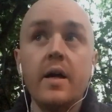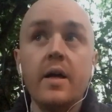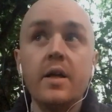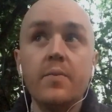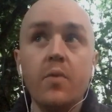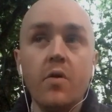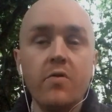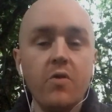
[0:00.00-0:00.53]
And
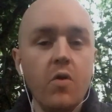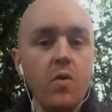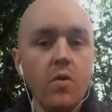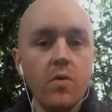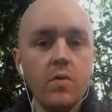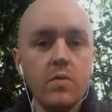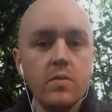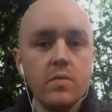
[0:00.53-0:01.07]
above
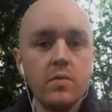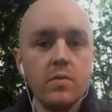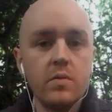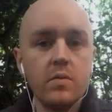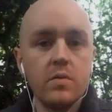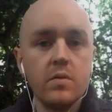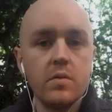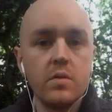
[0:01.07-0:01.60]
all,
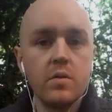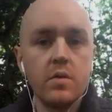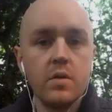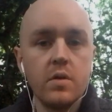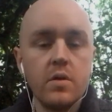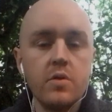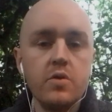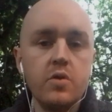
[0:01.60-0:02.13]

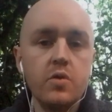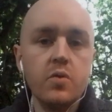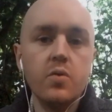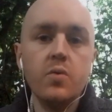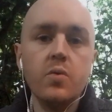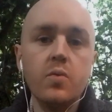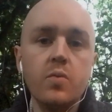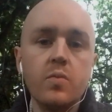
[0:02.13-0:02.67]

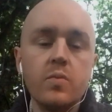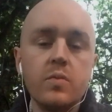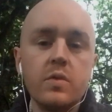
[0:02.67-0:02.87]
to